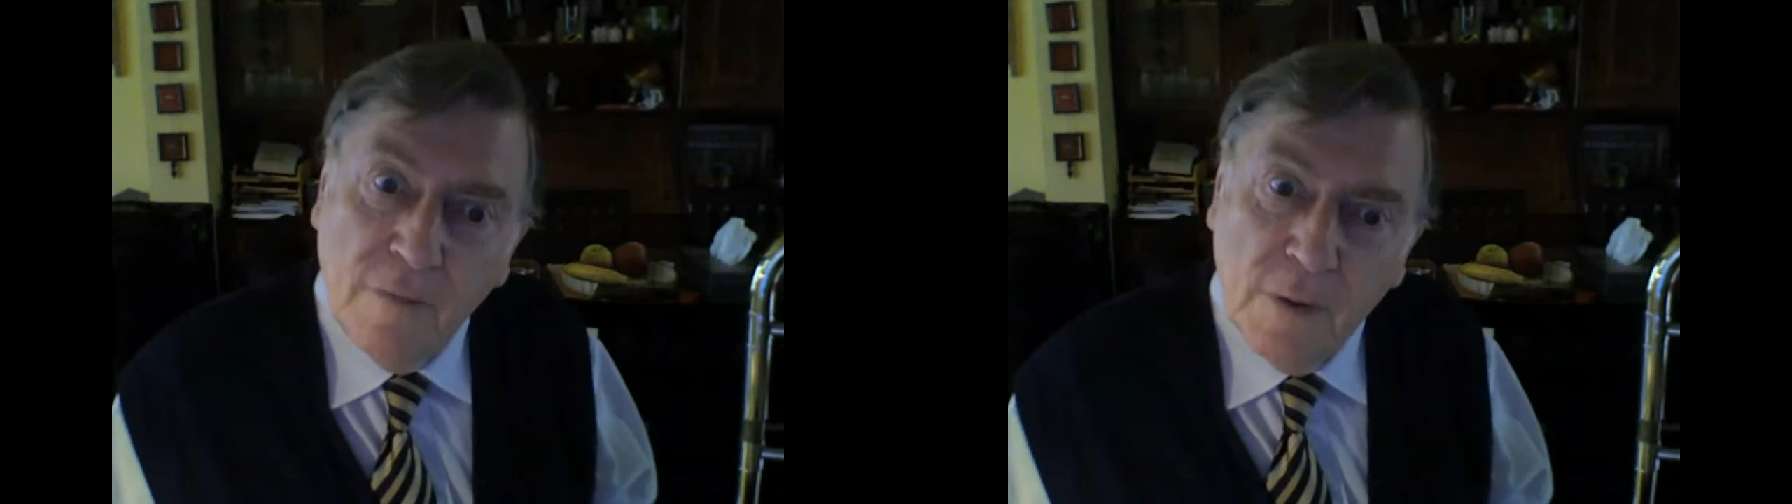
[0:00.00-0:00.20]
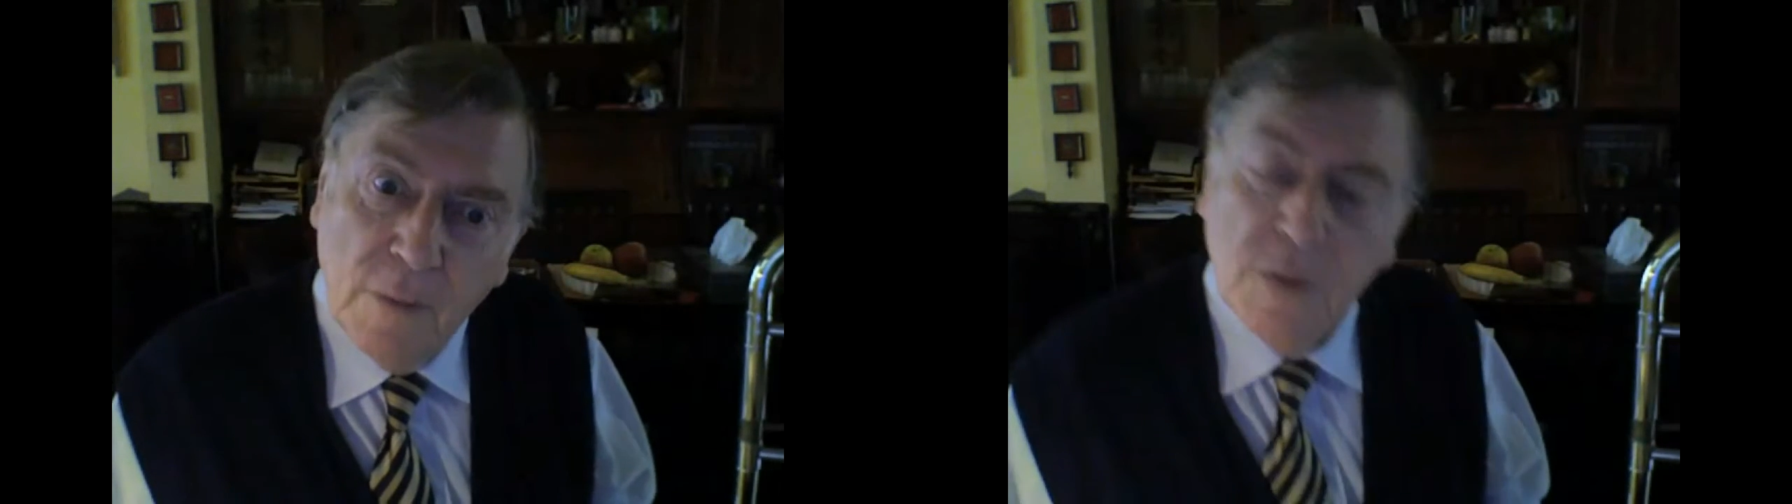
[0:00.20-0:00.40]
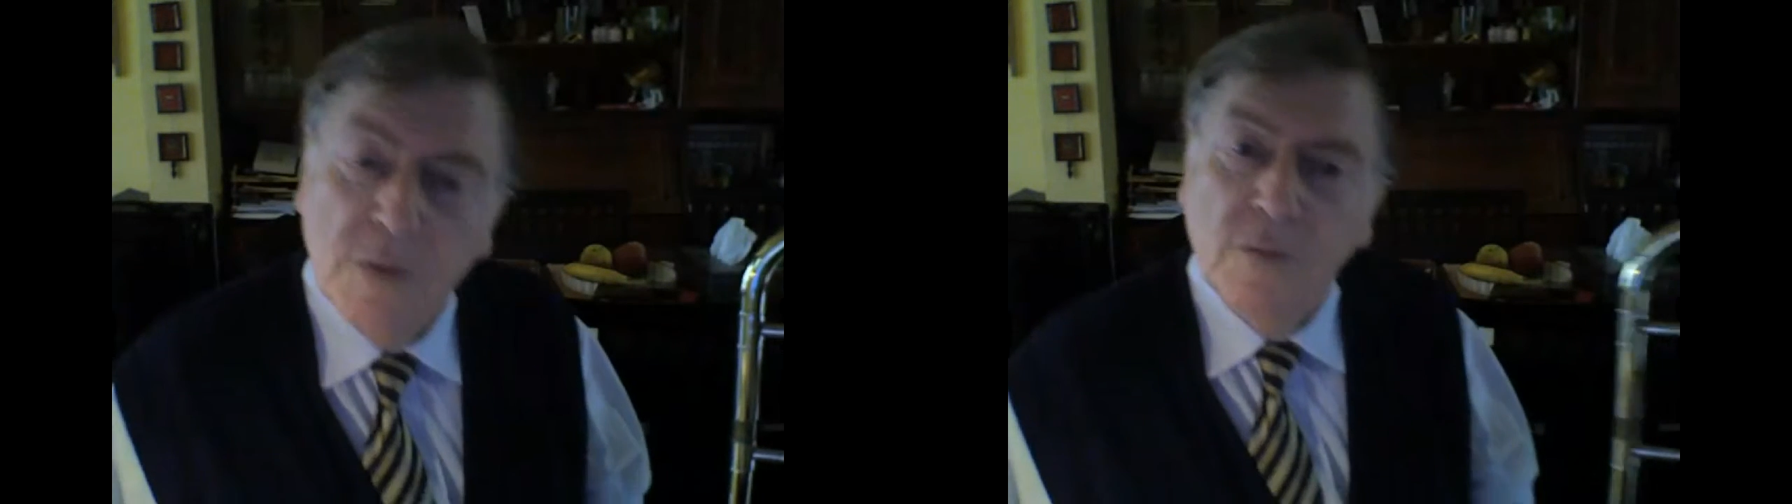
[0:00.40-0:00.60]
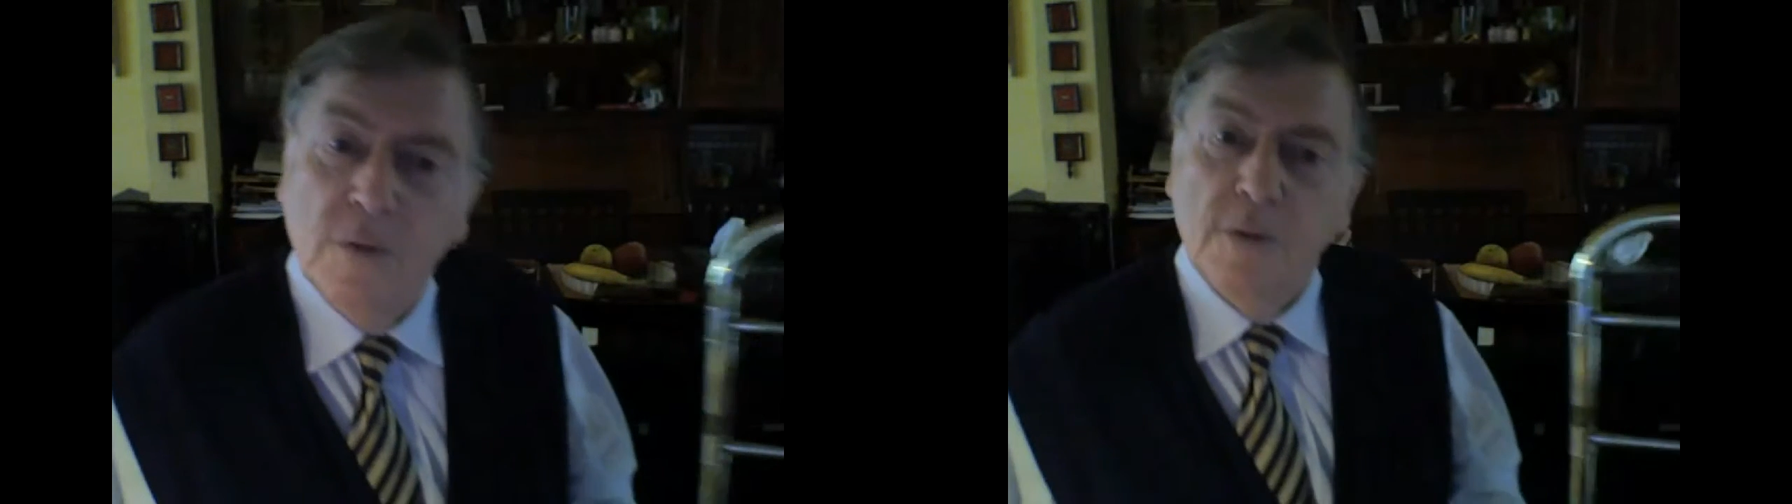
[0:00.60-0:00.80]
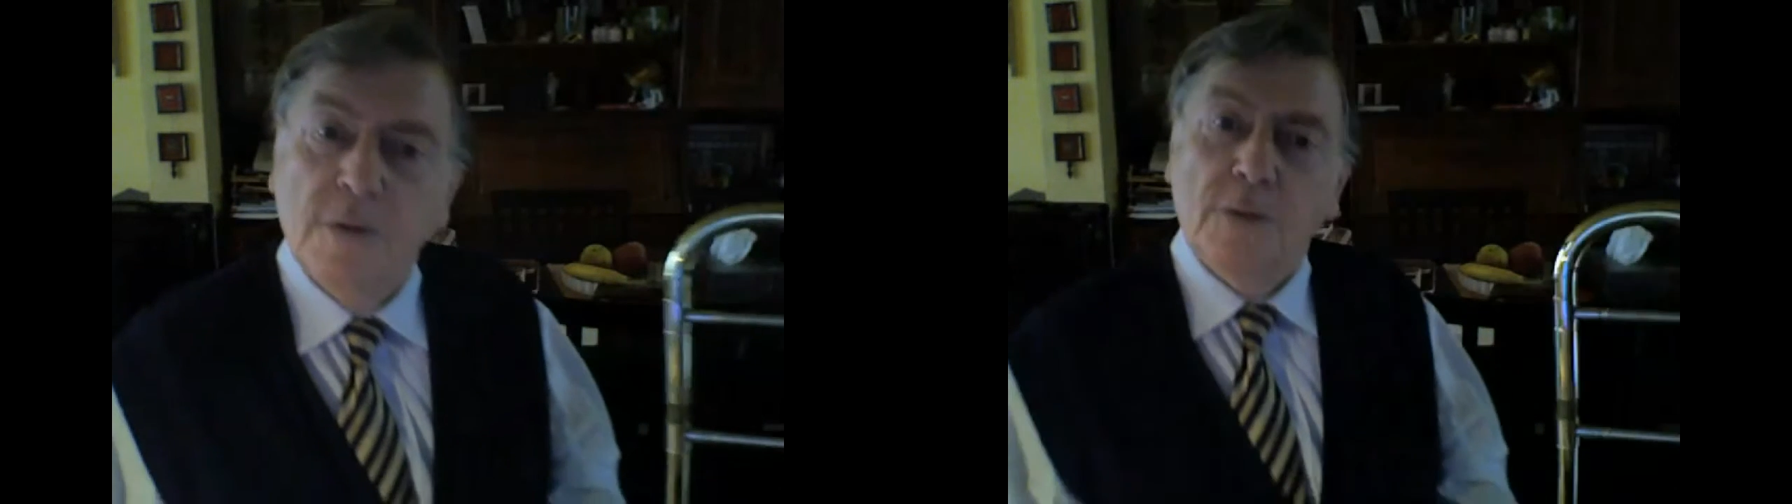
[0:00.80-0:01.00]
who was of
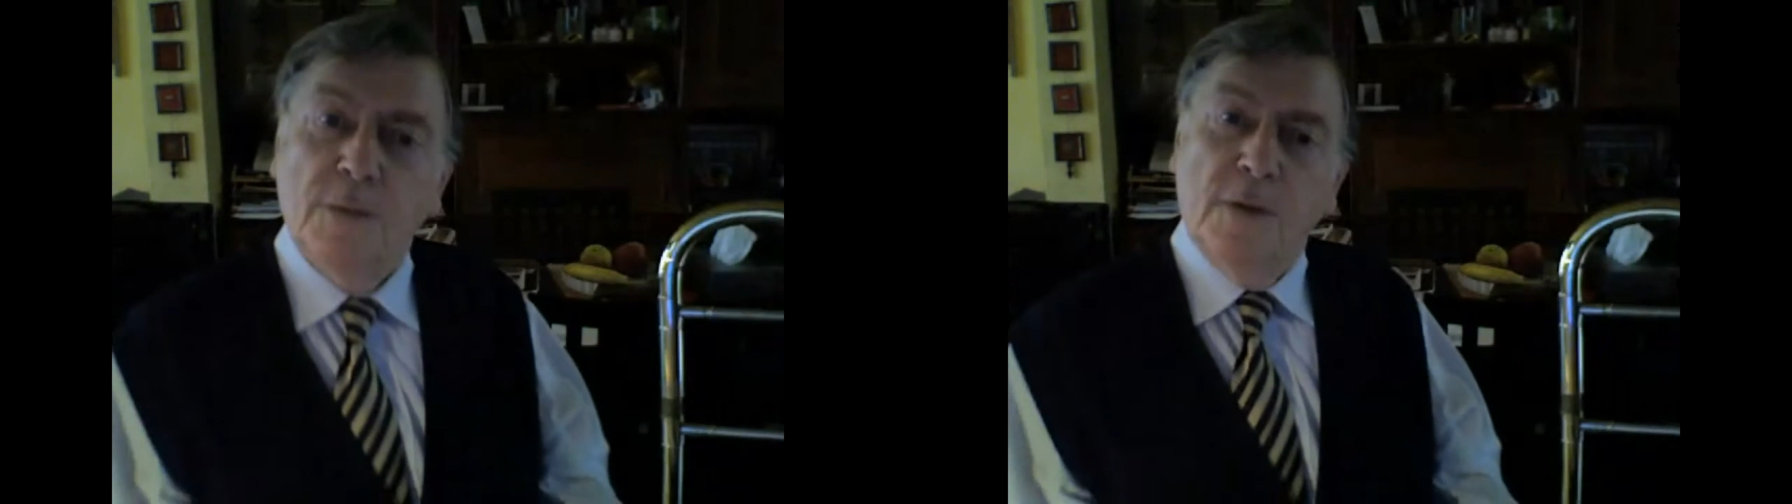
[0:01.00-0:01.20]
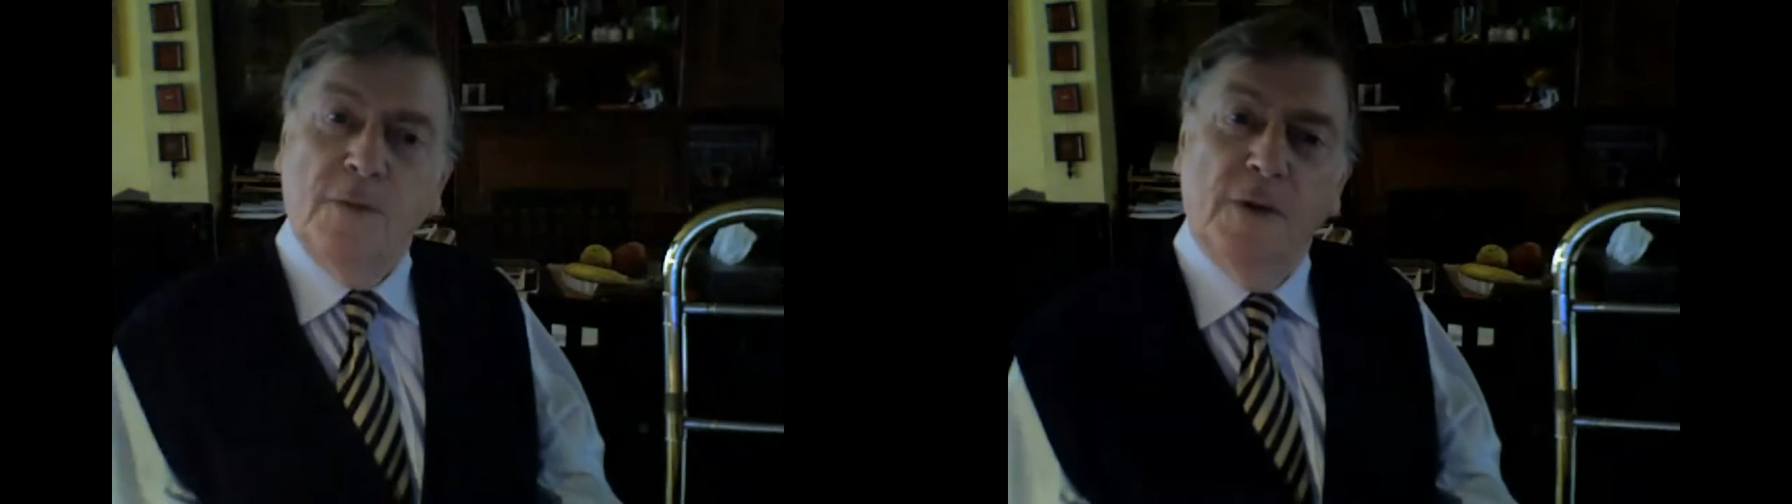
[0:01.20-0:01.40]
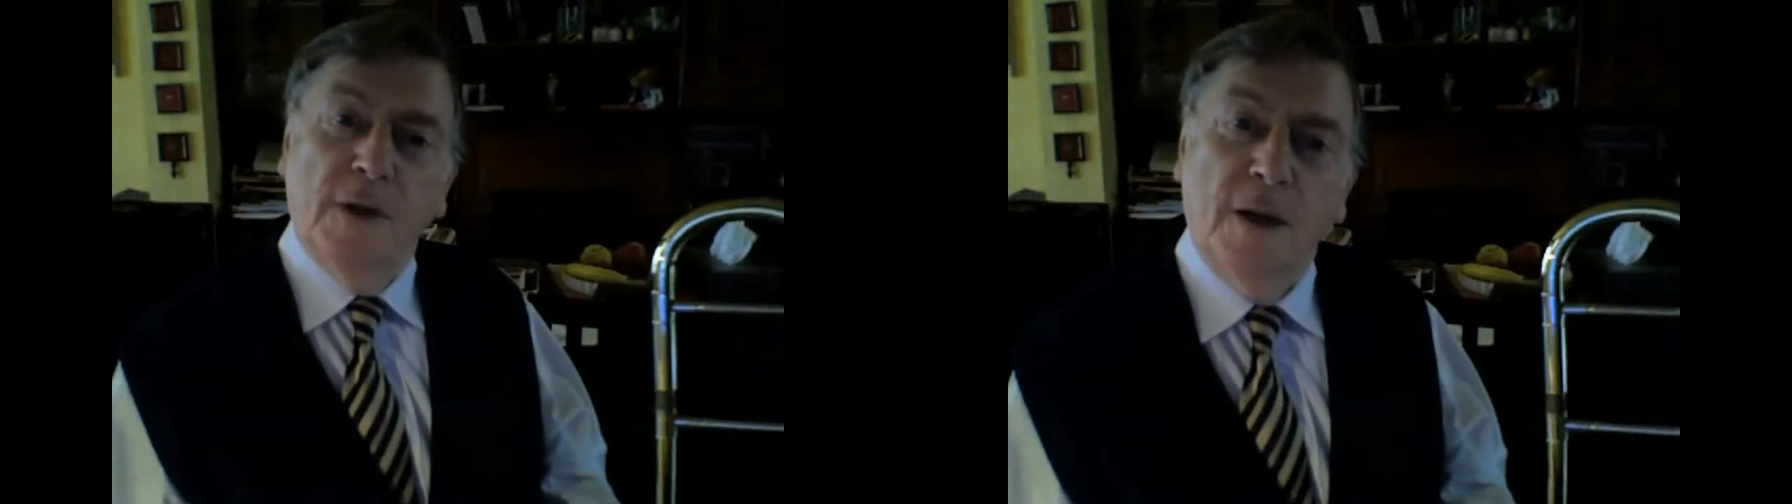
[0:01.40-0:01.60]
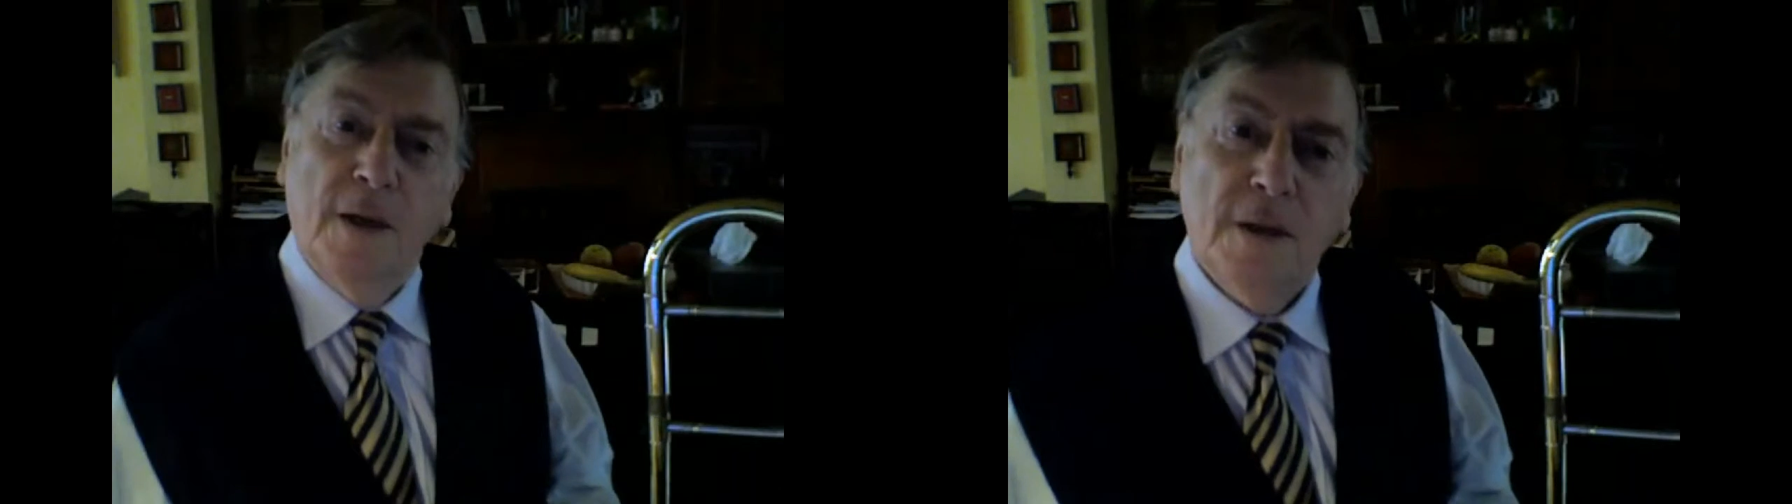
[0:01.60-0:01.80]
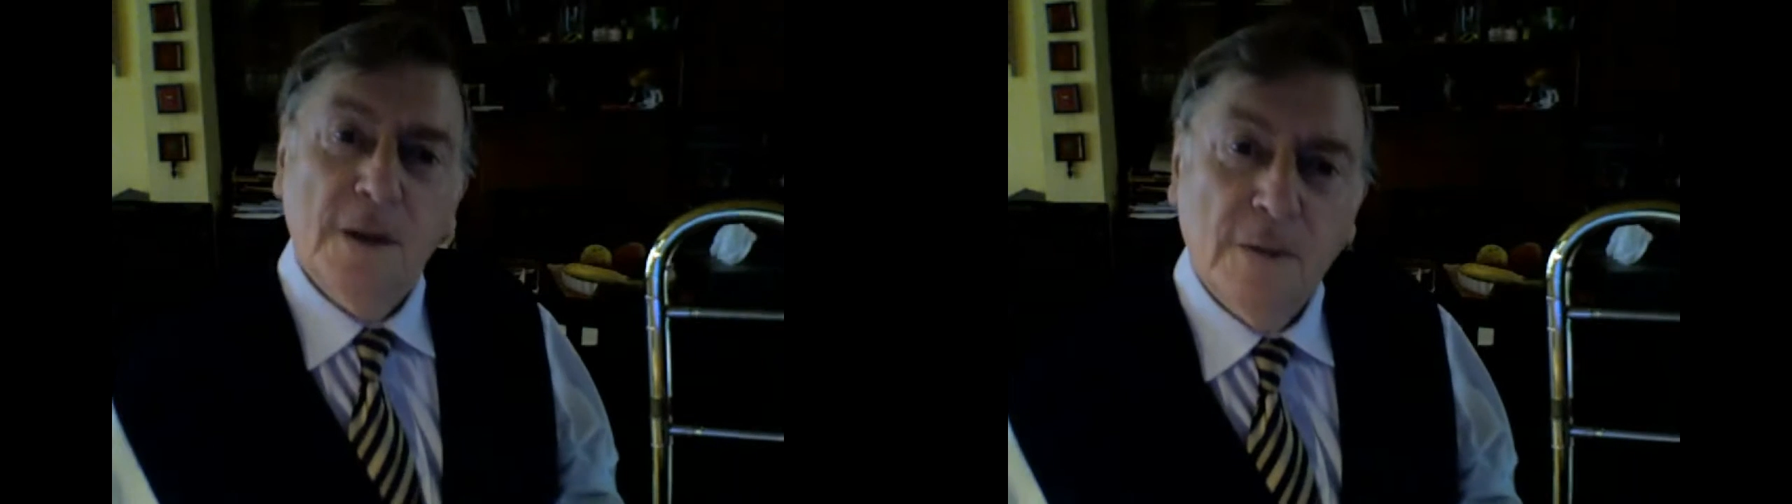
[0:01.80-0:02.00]
course one of the guys who